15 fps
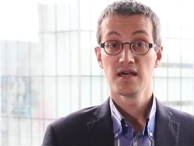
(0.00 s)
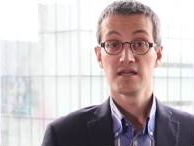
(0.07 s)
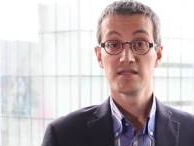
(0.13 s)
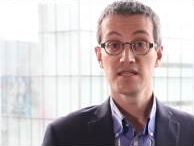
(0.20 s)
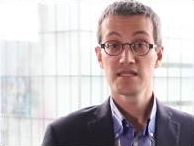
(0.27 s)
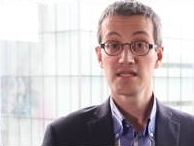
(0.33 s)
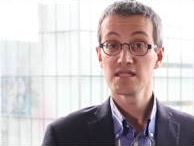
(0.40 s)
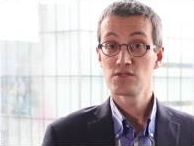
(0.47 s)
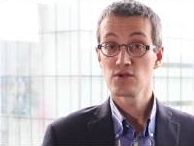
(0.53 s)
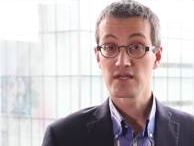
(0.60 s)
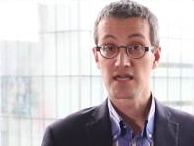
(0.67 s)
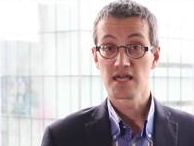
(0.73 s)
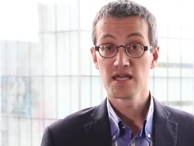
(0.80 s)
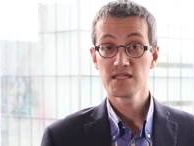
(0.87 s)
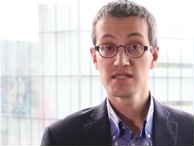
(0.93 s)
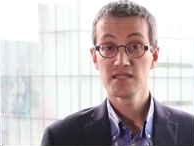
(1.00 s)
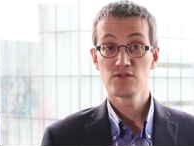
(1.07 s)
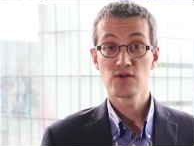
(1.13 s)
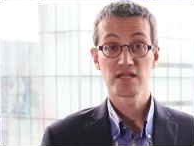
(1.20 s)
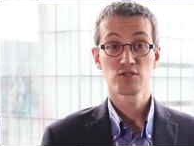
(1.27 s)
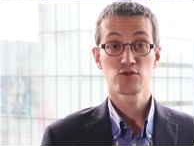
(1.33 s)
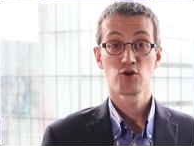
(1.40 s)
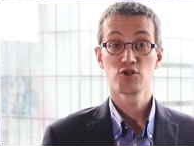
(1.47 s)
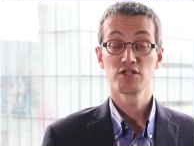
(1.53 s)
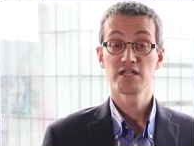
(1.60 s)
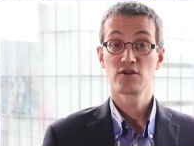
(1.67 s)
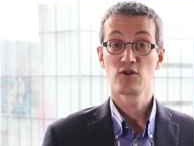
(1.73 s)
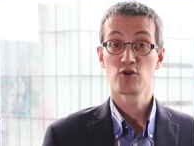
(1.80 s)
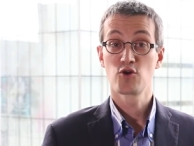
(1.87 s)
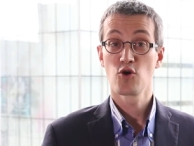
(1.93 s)
This is the case in the
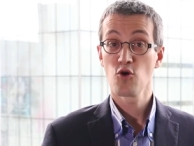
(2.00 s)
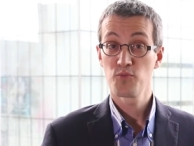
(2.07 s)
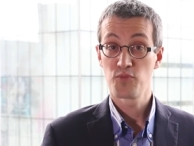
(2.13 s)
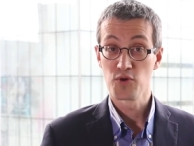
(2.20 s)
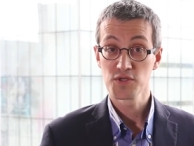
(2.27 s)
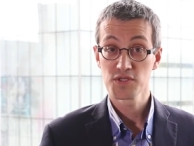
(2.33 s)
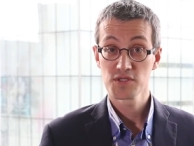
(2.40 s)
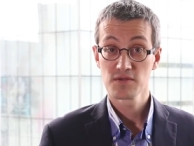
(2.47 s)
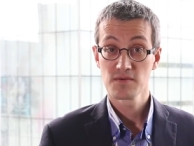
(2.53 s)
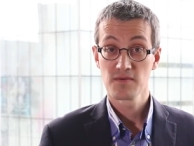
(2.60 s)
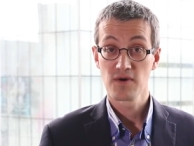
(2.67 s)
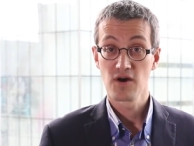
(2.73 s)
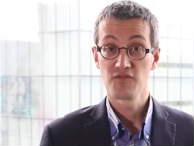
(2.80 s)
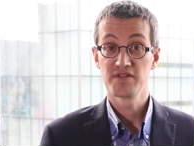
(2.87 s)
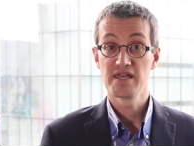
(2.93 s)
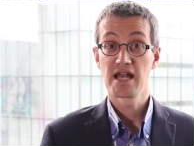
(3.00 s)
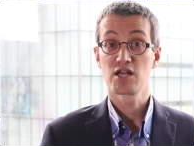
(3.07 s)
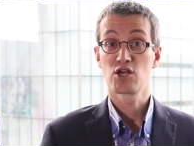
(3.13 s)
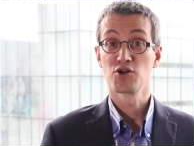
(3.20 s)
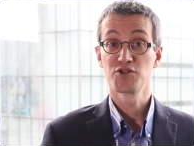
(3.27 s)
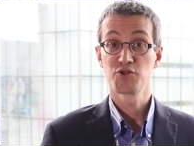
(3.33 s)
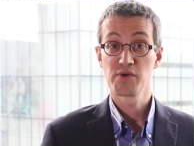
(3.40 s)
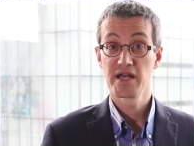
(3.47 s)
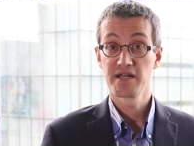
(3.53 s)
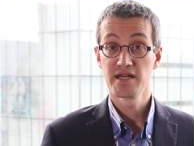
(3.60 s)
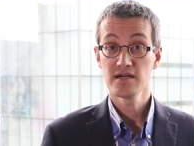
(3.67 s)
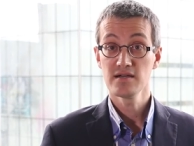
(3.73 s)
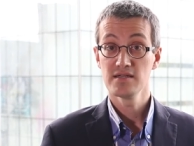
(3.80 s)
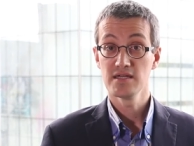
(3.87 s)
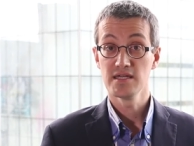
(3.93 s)
astrological corpus of the
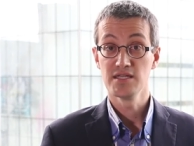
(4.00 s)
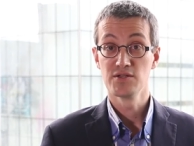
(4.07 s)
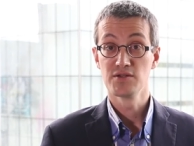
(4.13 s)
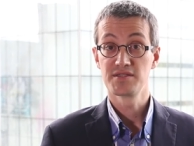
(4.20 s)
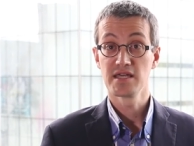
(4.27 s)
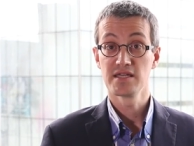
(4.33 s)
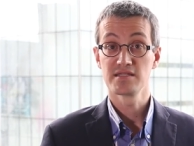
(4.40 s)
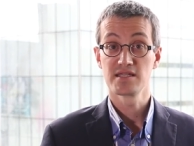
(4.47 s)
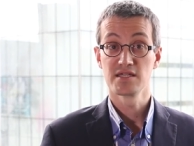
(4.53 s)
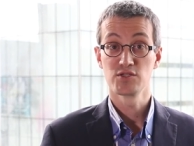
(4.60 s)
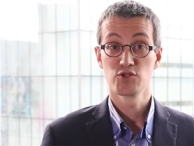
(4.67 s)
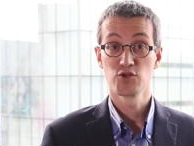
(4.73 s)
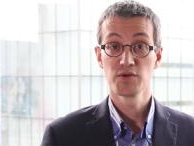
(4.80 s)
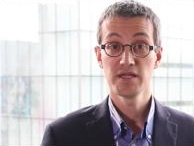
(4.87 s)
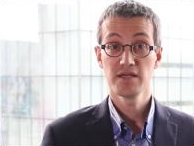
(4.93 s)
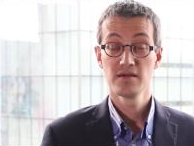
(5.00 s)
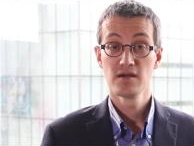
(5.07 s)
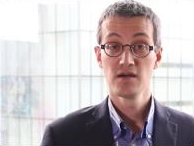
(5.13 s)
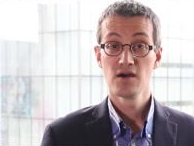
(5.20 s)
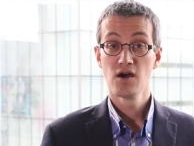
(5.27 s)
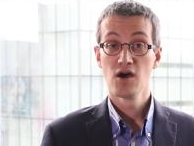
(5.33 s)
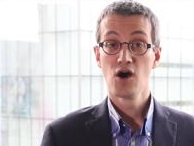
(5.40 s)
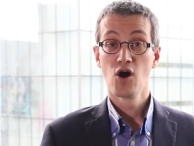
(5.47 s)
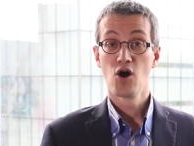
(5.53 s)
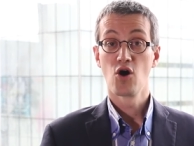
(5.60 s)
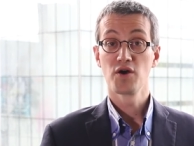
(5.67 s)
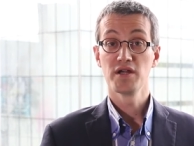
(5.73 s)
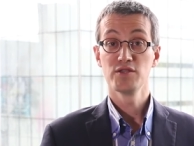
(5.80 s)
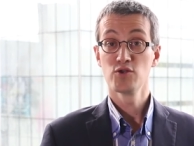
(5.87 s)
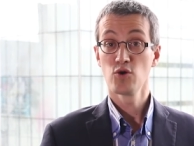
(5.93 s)
Alchandreana in the 10th century,
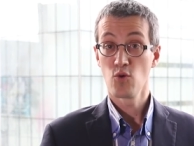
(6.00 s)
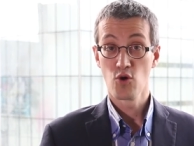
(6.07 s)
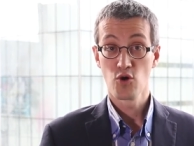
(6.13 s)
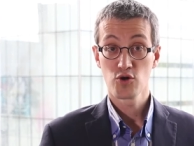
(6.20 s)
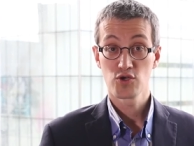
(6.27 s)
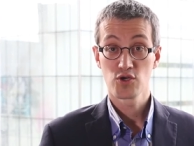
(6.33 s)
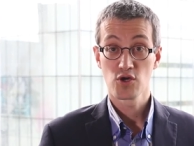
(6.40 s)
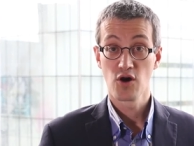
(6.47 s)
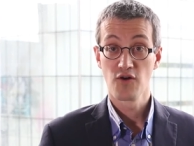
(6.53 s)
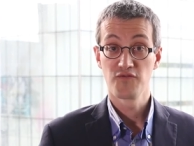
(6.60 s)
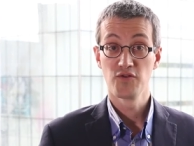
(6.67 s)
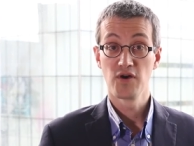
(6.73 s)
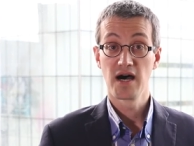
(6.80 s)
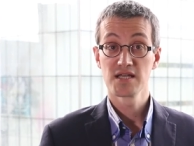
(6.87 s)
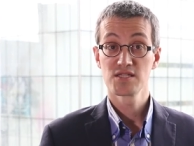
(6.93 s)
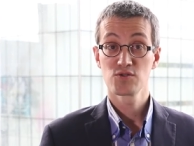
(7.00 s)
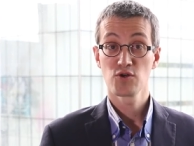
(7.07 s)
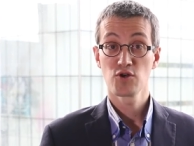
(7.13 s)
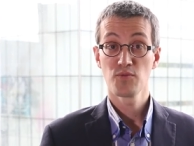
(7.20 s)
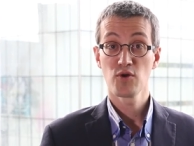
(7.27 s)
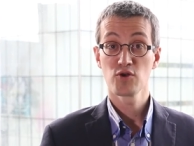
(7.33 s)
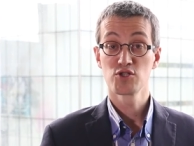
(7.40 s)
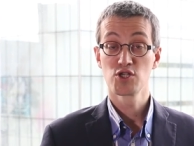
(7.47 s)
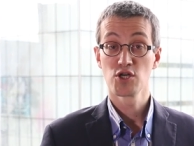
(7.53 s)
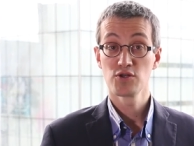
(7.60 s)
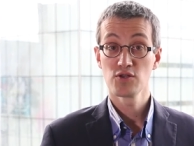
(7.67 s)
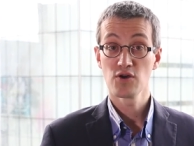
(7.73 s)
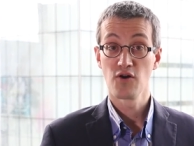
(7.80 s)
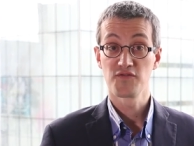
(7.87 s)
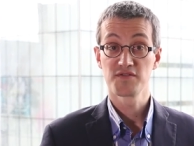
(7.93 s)
or in the work of the astronomer
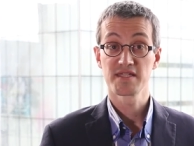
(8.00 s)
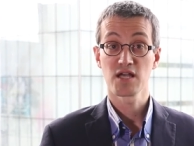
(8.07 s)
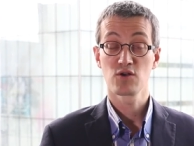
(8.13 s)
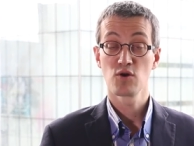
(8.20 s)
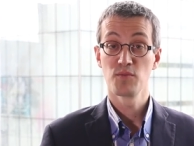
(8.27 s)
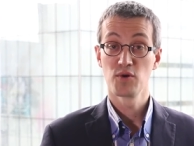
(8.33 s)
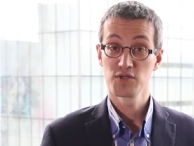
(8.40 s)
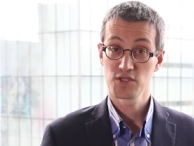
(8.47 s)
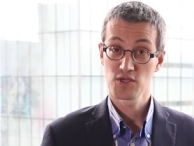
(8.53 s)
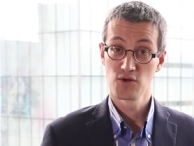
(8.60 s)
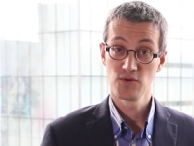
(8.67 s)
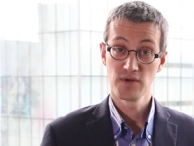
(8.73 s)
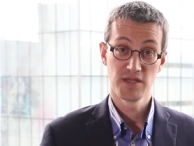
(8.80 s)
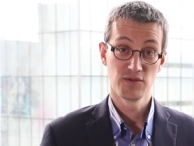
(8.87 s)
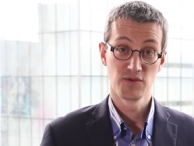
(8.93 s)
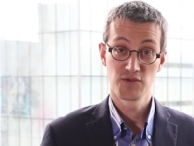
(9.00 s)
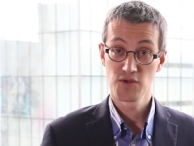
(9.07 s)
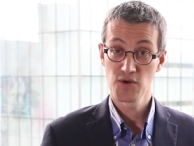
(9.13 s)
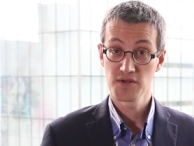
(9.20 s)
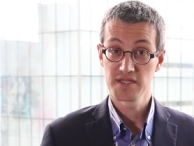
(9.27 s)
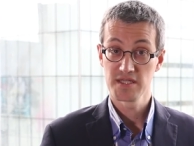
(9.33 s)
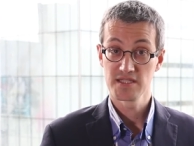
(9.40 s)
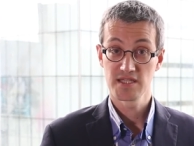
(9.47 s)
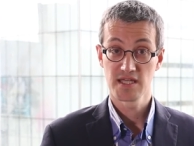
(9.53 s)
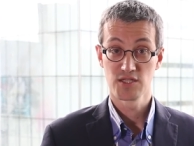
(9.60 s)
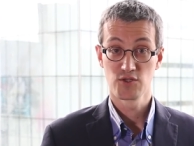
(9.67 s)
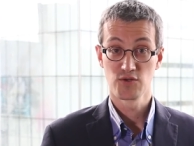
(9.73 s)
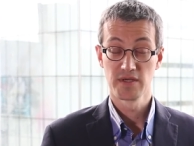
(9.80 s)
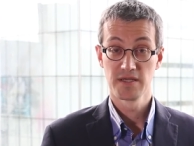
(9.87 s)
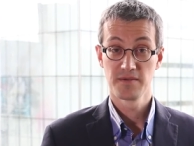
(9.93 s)
John of Sacrobosco in the 13th
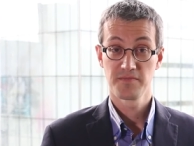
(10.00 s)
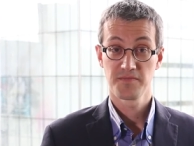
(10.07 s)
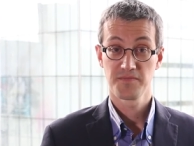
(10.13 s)
century.